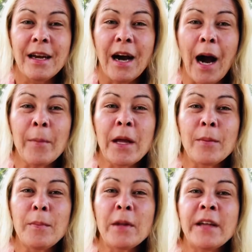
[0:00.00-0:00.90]
I'm going to
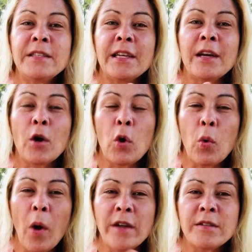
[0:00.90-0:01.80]
be blending
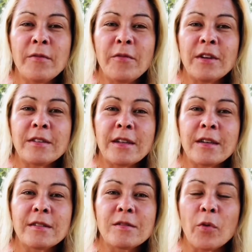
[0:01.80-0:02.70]
quantum
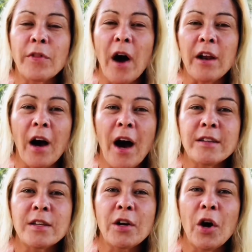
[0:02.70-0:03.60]
physics with
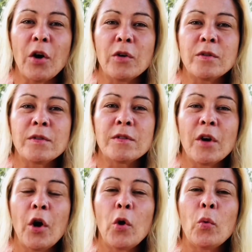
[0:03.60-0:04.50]
Anahata codes,
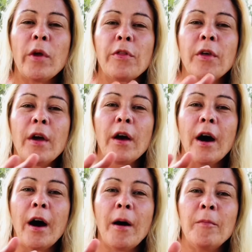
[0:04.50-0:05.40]
with
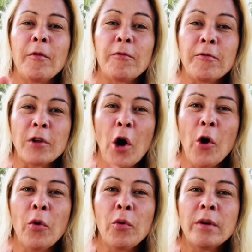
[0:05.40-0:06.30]

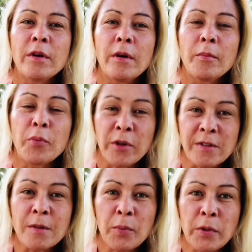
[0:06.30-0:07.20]
flow
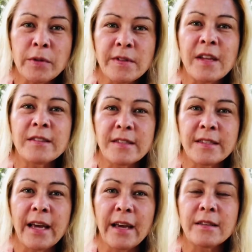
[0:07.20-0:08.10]
principles and
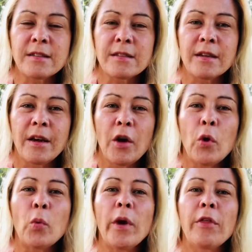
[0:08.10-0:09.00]
states,
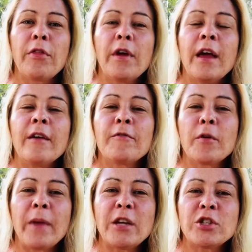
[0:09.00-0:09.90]
with
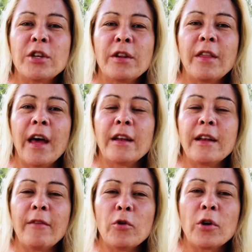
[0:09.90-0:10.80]
information that
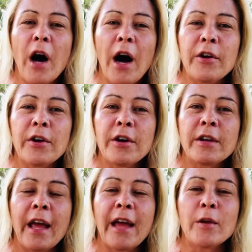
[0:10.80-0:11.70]
Neville Goddard
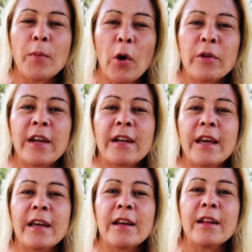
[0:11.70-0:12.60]
and Napoleon
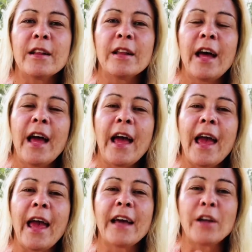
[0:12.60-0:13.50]
Hill
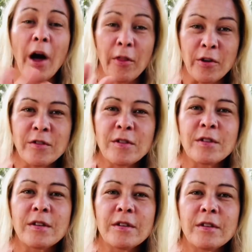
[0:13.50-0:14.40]
and
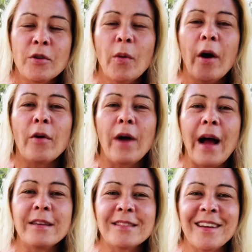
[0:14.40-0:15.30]
others who are
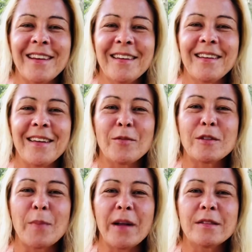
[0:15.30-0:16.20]
arising in
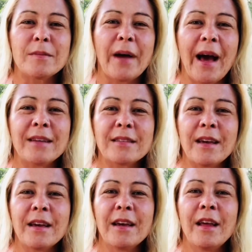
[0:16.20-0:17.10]
response to my
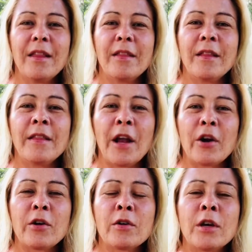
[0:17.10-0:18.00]
asking, that
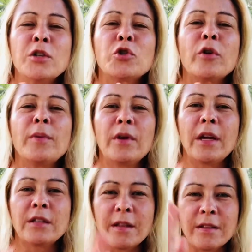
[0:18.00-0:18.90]
are
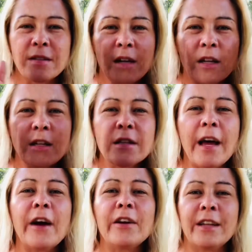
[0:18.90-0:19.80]
contributing to this
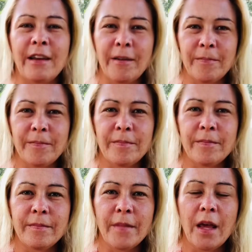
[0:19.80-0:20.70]
clarity
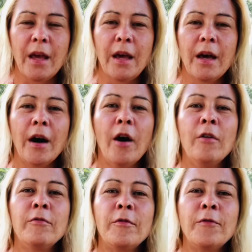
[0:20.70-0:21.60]

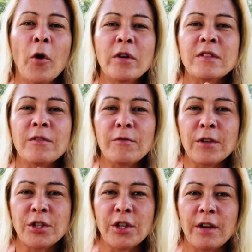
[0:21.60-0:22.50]
of focus and
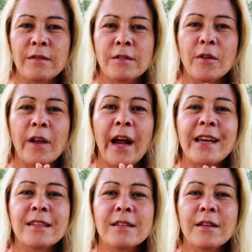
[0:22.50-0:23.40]
vision, so that I
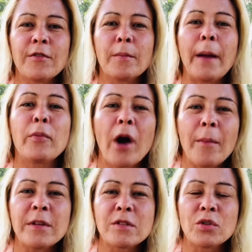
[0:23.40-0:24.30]
can deliver my
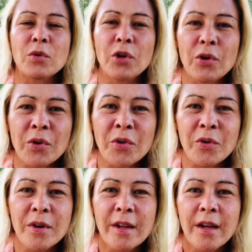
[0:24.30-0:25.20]
promise to
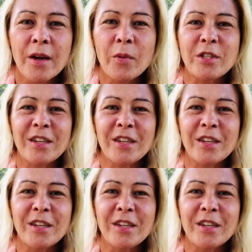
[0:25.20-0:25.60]
you, which